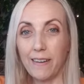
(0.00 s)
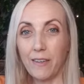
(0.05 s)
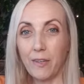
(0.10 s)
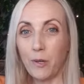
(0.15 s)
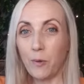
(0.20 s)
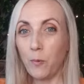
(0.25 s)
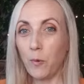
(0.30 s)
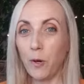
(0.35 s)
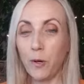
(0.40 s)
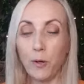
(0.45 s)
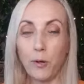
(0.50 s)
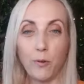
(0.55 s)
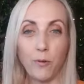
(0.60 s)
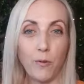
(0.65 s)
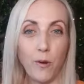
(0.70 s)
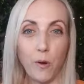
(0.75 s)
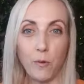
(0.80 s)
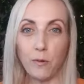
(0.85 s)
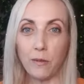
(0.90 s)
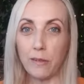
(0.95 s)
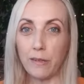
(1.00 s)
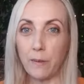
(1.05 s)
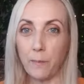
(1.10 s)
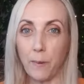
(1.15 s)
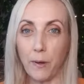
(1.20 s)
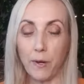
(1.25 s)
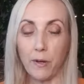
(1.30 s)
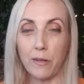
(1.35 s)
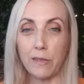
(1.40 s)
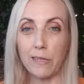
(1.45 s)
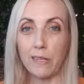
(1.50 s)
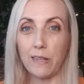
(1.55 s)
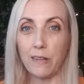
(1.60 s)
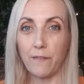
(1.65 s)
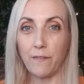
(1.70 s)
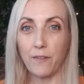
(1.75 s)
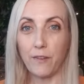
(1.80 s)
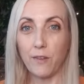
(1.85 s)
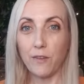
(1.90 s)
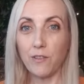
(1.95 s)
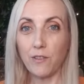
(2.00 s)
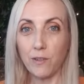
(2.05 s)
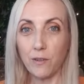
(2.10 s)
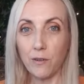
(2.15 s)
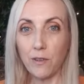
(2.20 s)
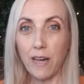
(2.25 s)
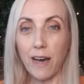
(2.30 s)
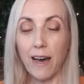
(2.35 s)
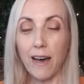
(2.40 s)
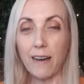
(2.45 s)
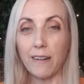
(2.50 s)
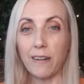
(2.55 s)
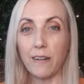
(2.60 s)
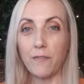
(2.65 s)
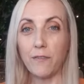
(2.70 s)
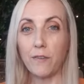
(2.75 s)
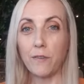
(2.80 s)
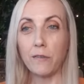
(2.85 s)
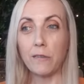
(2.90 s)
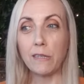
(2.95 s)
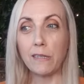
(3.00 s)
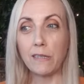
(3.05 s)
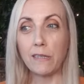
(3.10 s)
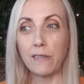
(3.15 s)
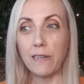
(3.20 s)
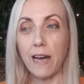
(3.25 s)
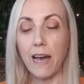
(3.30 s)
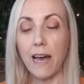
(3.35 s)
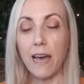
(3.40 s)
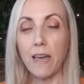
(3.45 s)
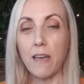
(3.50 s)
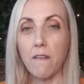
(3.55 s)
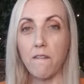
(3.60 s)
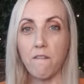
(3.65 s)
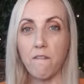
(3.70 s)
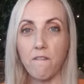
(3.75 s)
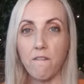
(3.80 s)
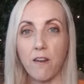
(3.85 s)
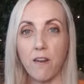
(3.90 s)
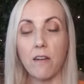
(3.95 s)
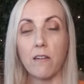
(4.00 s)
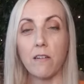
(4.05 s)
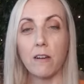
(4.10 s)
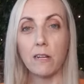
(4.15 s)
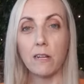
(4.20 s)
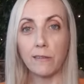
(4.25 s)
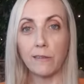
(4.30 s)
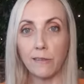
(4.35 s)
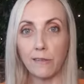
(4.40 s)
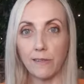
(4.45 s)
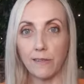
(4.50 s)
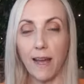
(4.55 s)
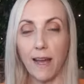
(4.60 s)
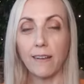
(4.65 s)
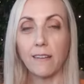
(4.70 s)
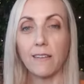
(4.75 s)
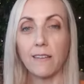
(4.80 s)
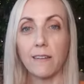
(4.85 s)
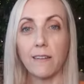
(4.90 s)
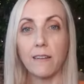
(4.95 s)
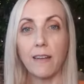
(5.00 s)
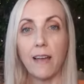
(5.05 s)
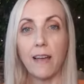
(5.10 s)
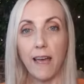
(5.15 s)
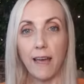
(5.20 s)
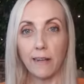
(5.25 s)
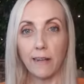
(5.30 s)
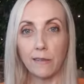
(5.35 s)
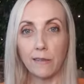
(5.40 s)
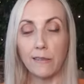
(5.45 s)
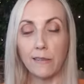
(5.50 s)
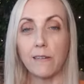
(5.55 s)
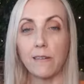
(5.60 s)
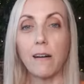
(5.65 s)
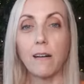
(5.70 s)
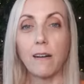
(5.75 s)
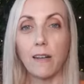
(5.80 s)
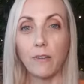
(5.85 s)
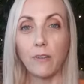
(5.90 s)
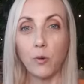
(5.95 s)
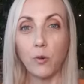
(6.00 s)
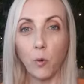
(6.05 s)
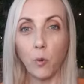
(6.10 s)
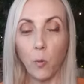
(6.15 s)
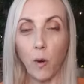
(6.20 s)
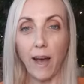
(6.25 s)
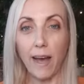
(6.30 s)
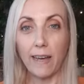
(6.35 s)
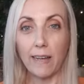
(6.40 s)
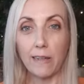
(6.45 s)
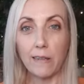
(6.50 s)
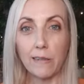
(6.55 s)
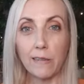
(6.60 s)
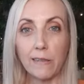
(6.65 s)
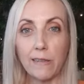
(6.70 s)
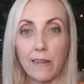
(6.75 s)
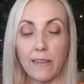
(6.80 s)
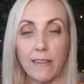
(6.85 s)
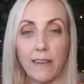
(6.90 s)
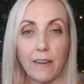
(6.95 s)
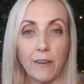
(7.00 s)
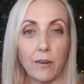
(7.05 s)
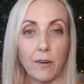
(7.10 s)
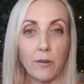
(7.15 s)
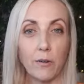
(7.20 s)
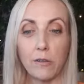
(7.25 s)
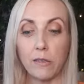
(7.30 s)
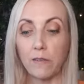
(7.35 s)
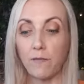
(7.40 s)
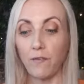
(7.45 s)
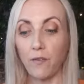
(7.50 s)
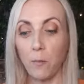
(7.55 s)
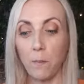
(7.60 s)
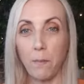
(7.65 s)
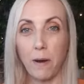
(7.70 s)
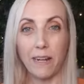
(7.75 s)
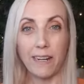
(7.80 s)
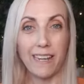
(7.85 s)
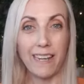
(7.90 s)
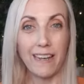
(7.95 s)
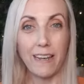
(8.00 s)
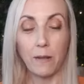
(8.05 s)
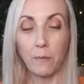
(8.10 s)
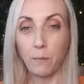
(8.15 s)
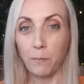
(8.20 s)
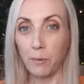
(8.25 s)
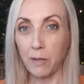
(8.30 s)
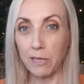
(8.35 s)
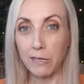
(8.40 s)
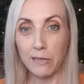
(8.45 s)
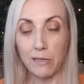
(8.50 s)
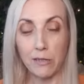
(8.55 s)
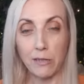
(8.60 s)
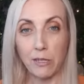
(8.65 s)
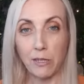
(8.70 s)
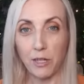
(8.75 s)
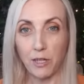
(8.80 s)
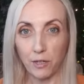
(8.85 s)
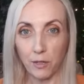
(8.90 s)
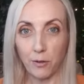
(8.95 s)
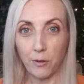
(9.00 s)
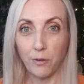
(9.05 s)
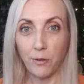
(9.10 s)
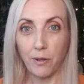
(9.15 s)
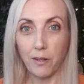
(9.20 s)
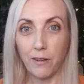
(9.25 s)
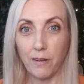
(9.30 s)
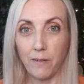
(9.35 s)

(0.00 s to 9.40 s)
You won't grow as a person if you do that, if you stay very stagnant and stuck in your ways. And that goes for money and business too.